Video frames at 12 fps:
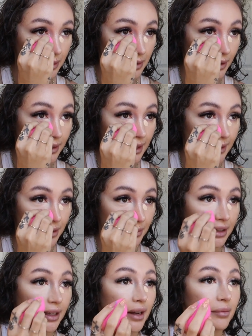so I text him
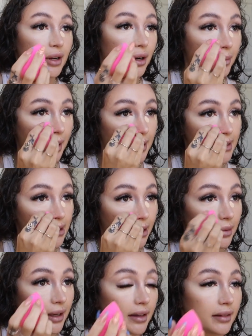and let him know, but he's
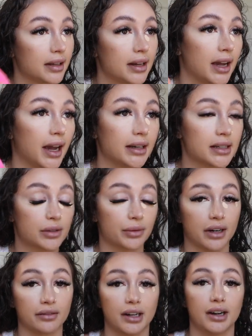sleeping and it's
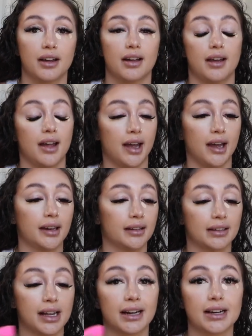whatever.
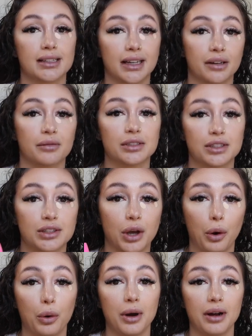And like I said, it was
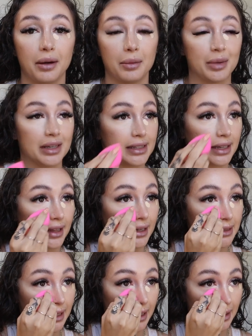so busy
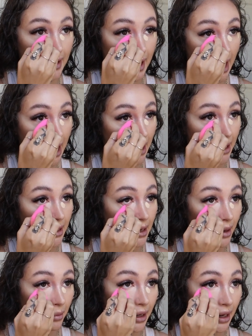that day that I ended
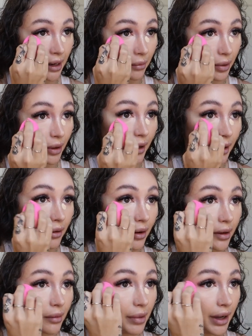up getting put
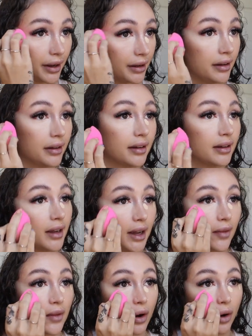on a bed
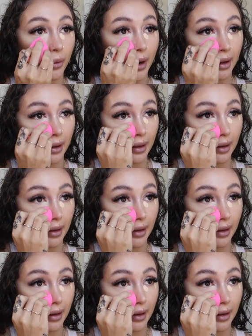in the hallway.